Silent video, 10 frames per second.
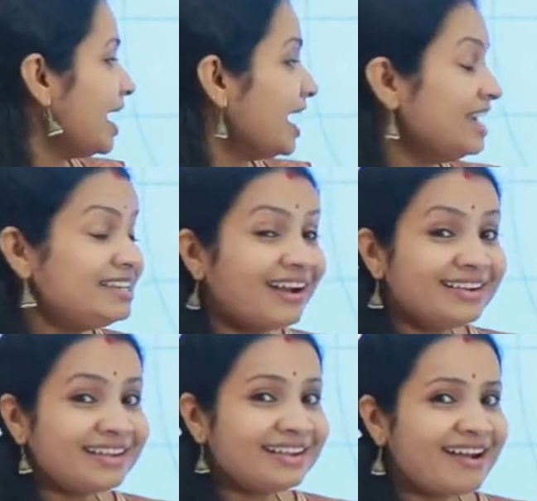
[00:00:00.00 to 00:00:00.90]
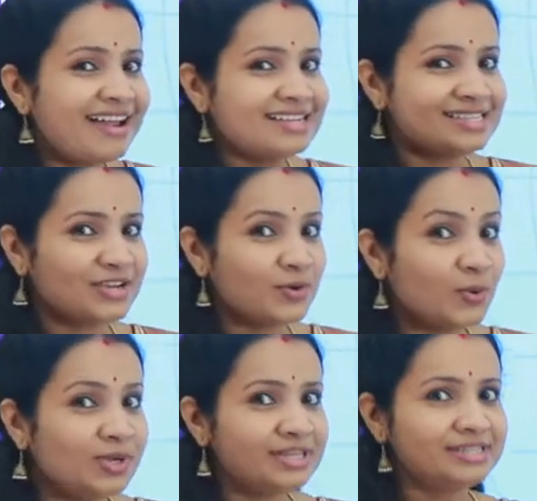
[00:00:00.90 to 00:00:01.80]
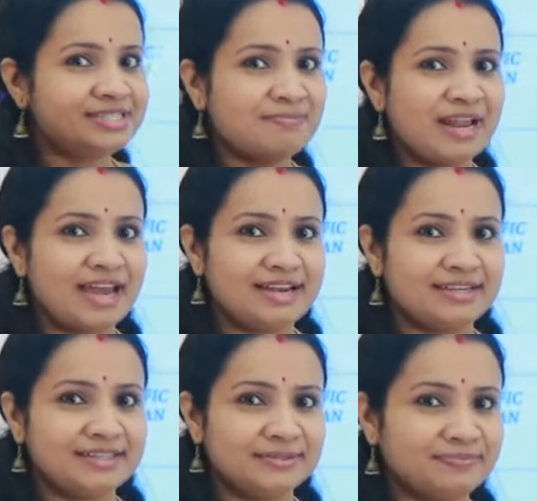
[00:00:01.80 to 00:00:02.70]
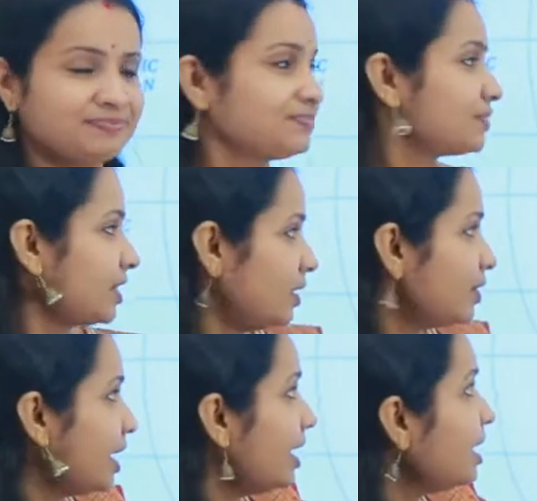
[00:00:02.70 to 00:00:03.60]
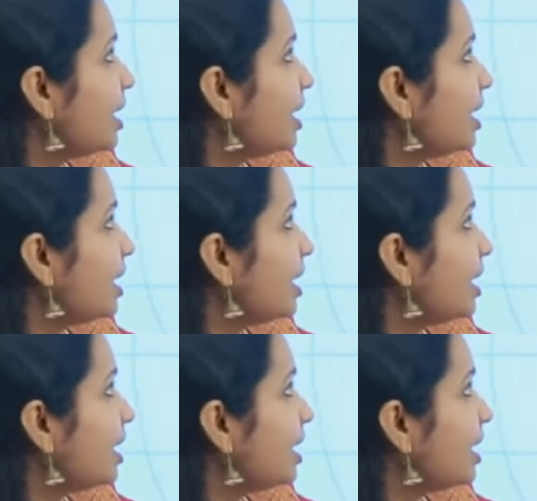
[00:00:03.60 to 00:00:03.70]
Antarctica is the coldest planet, okay?